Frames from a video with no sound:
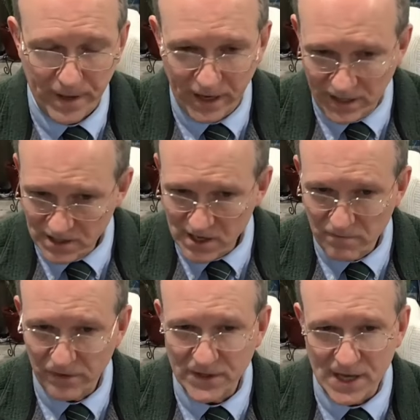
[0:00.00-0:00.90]
and he's
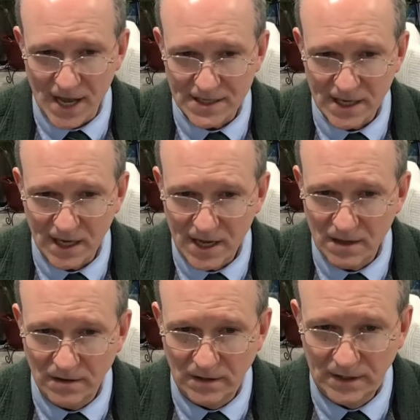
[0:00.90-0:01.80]
emphasizing
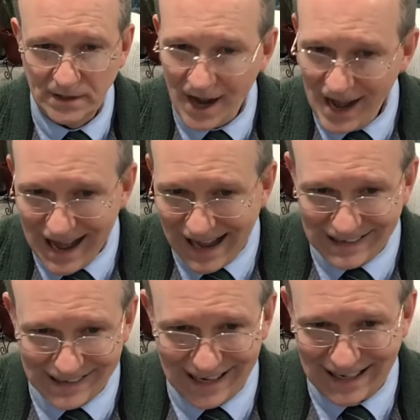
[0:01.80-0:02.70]
it,
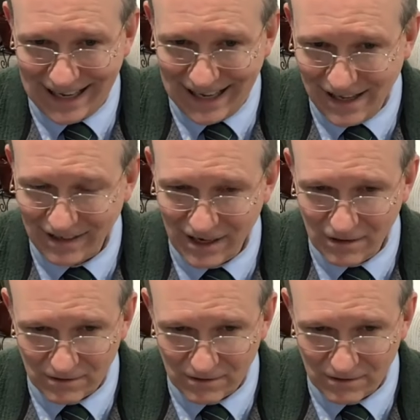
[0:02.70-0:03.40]
highlighting it,